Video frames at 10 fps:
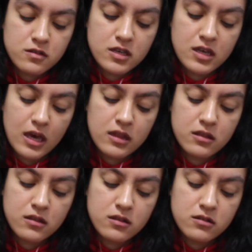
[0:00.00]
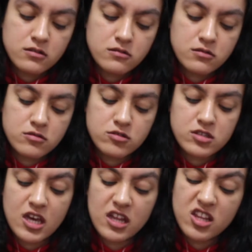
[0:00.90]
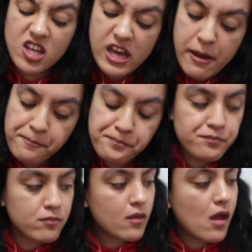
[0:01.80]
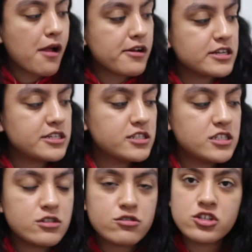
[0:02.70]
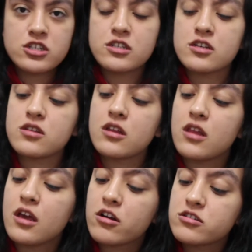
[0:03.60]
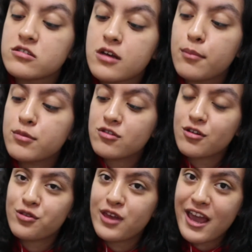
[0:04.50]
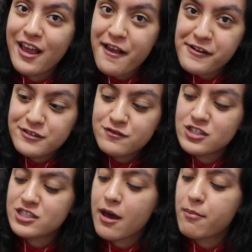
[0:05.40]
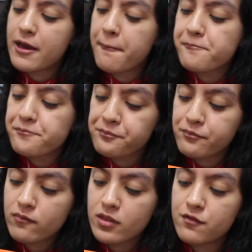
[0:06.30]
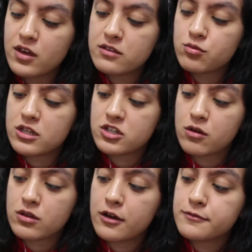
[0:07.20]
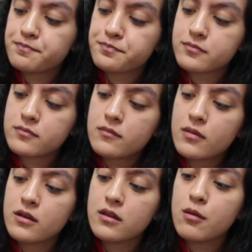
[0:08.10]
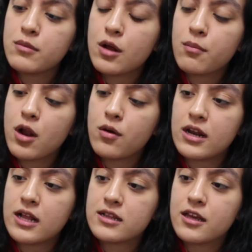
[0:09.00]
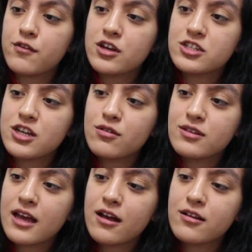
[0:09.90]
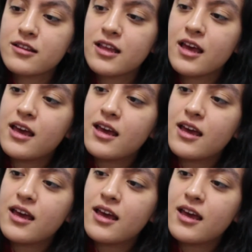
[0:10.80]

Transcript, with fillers: Sket Sketgi. And he or she says that they are subbed, so thank you for subbing. If you guys want a shout-out, tell me down below and I'll give you a shout-out.